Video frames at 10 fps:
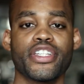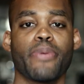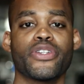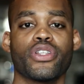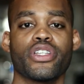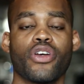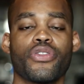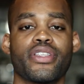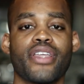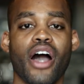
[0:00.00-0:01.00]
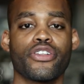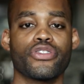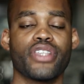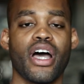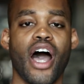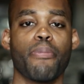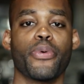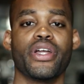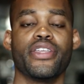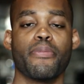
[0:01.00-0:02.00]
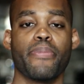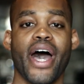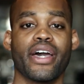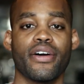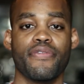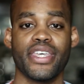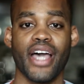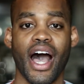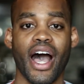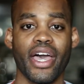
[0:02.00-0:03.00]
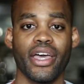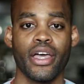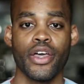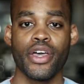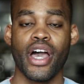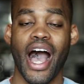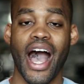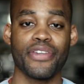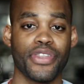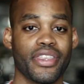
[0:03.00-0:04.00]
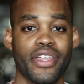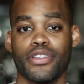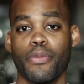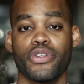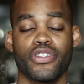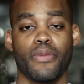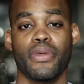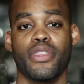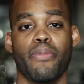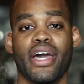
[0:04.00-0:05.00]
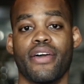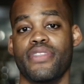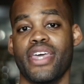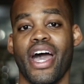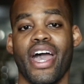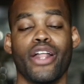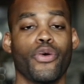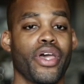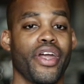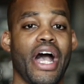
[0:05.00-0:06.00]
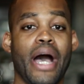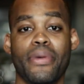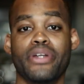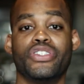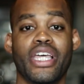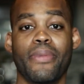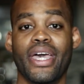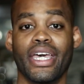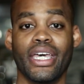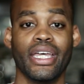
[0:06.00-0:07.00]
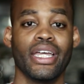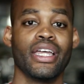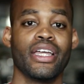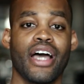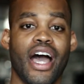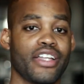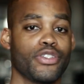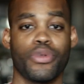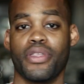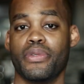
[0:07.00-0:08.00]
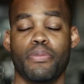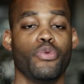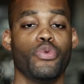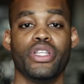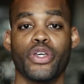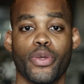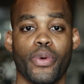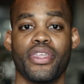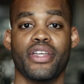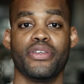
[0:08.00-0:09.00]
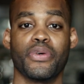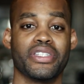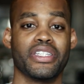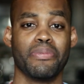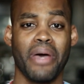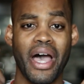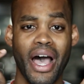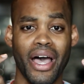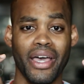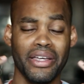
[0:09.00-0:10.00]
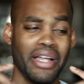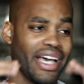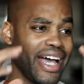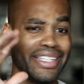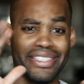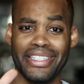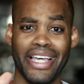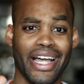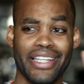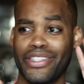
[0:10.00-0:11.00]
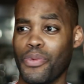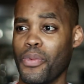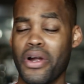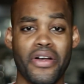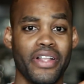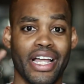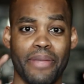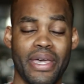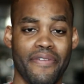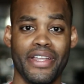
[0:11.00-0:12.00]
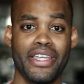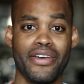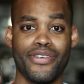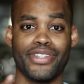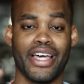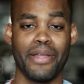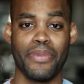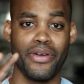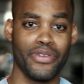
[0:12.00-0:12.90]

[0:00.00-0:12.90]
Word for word: specialists are the doctors that operate in the back of the eye I think that if someone's gonna be in the back of the eye, I don't care how much they make, I just want them to be really good at what they do because it's my eye. I gotta see, I gotta see the world, I gotta make videos, I gotta be on